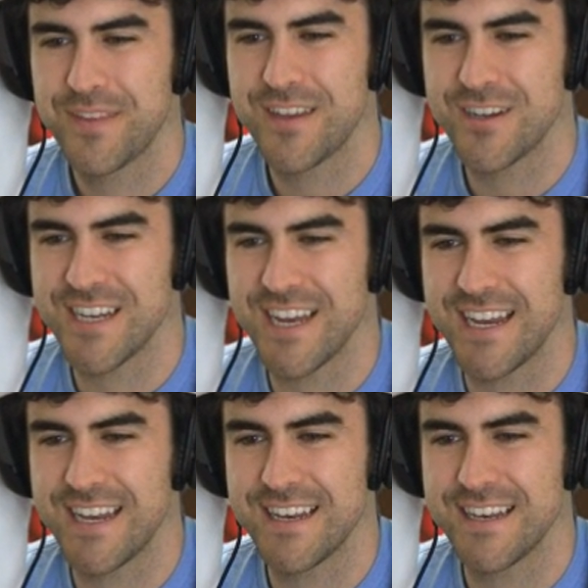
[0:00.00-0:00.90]
there's not,
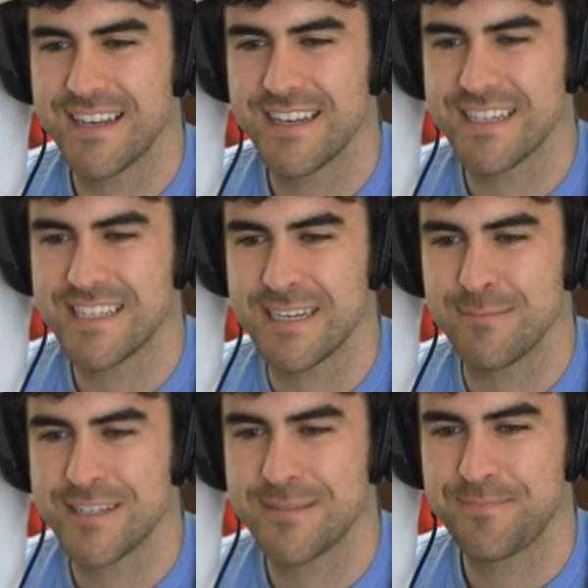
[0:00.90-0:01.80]
it
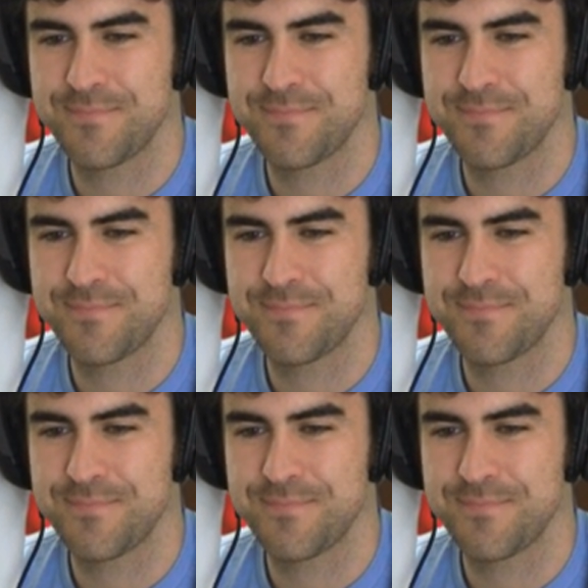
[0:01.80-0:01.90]
seems.